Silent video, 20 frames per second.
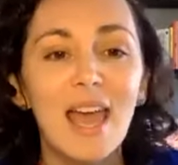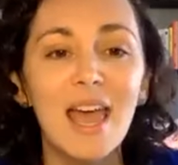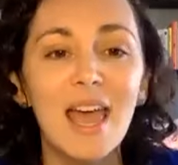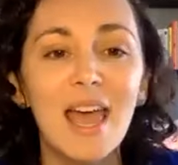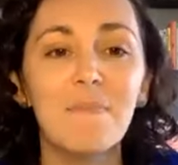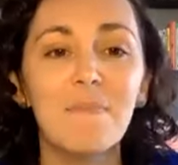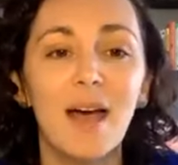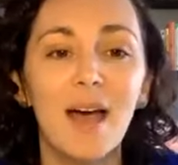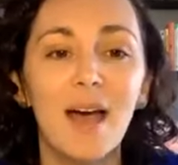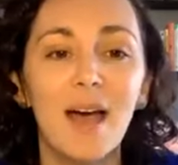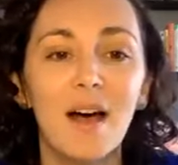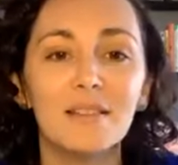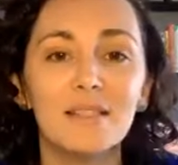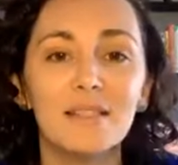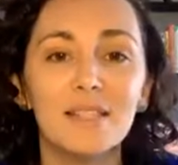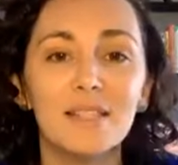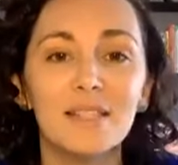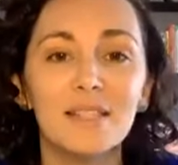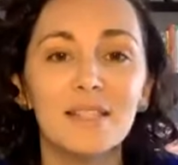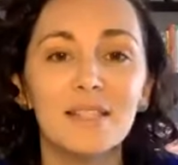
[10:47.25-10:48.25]
but I'll
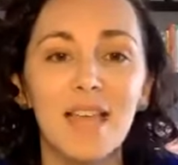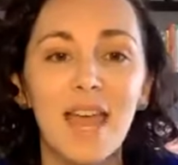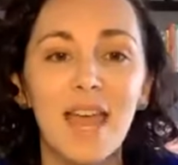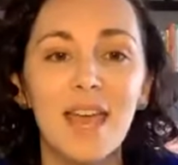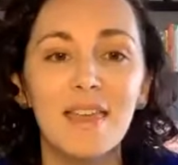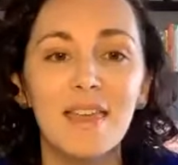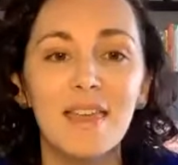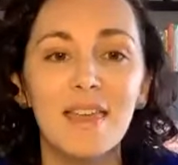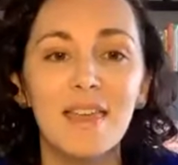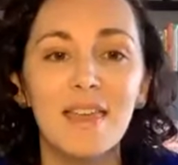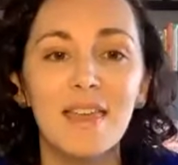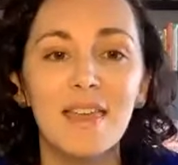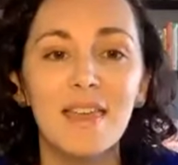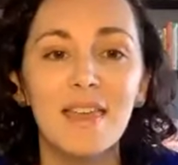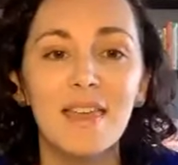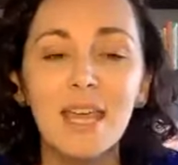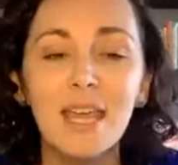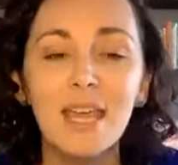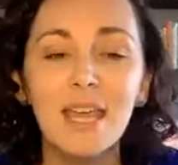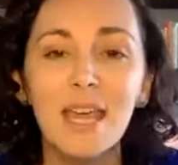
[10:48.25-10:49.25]
say that
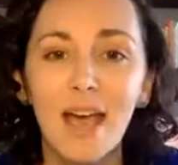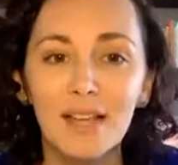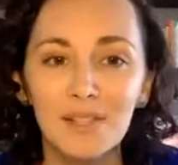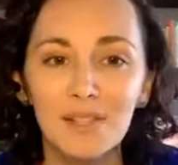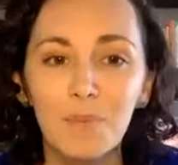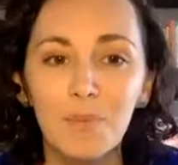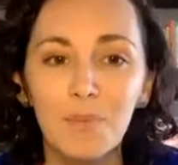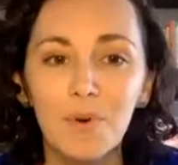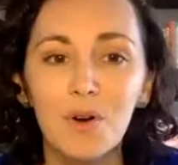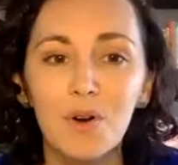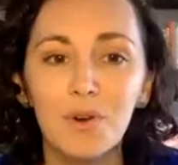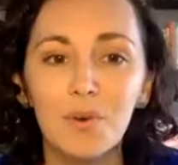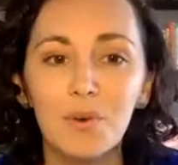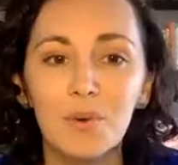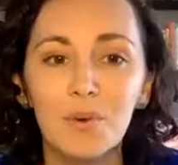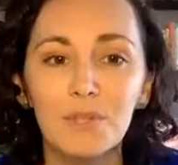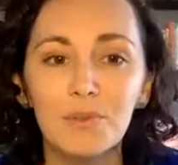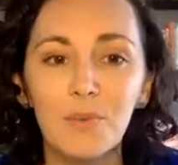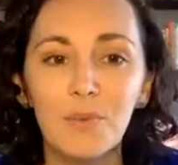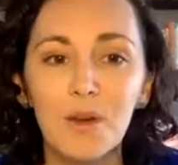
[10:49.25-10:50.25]
Making It as a book
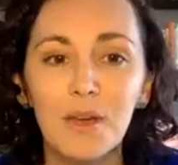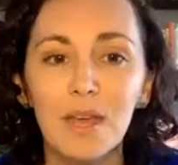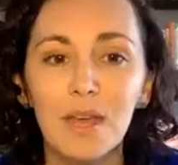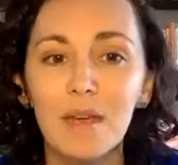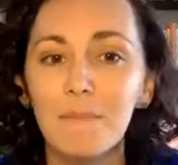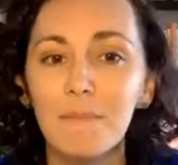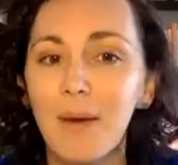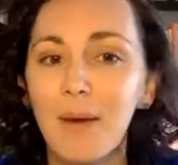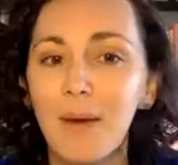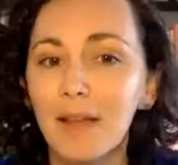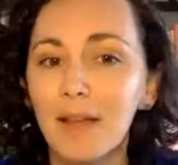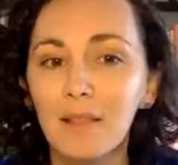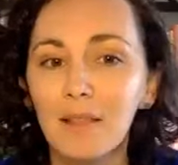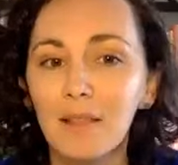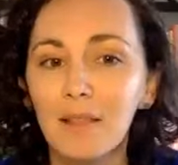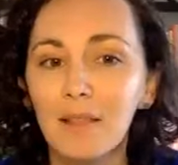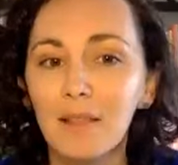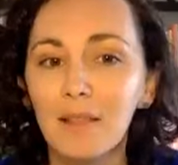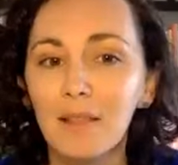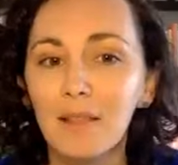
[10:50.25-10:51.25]
was really my
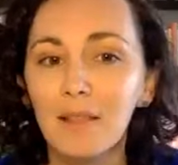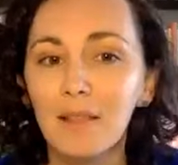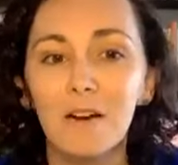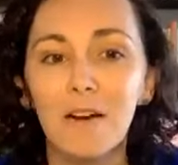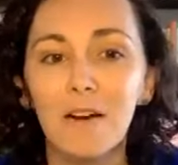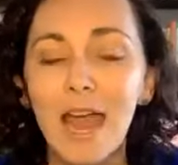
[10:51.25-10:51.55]
love letter